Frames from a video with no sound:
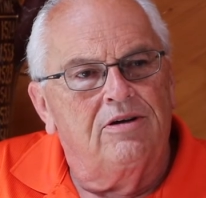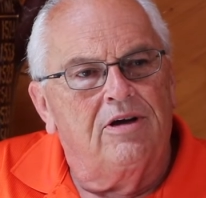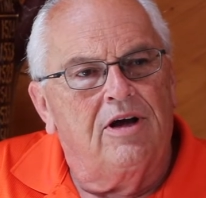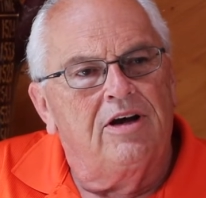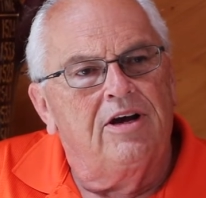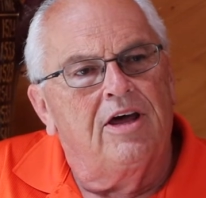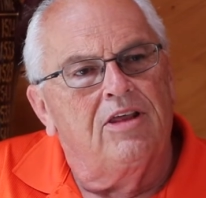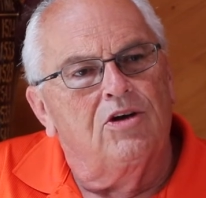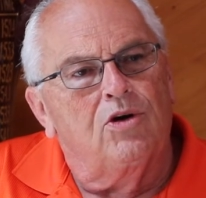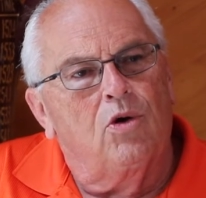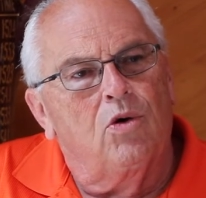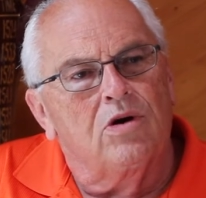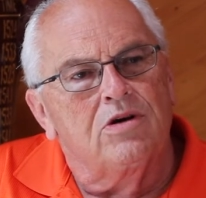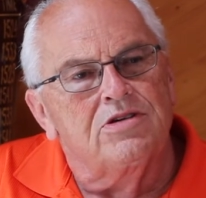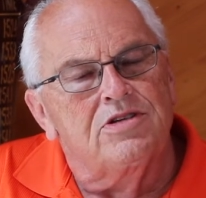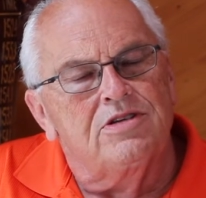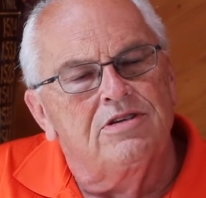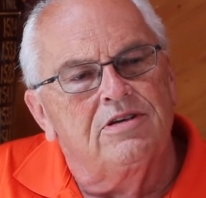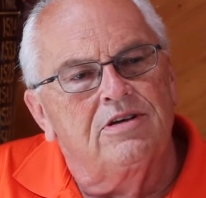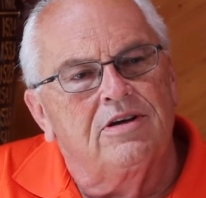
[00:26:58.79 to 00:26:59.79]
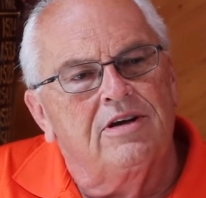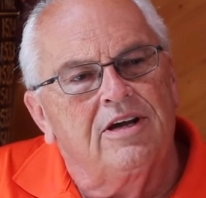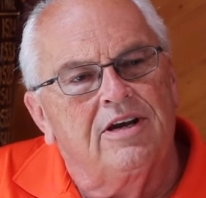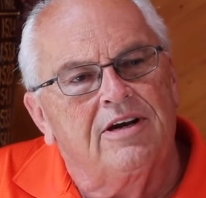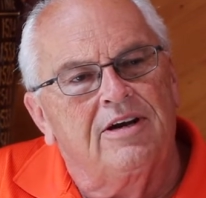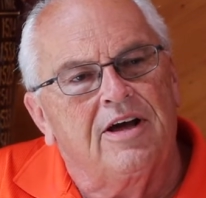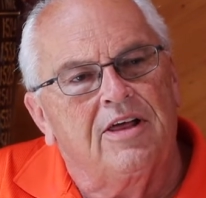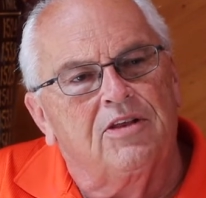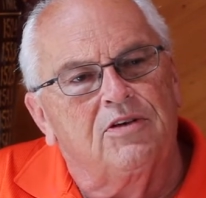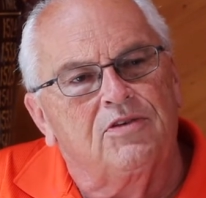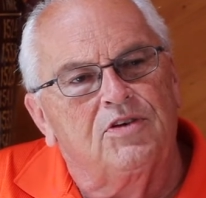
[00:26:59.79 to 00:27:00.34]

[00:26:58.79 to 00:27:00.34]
another horse in another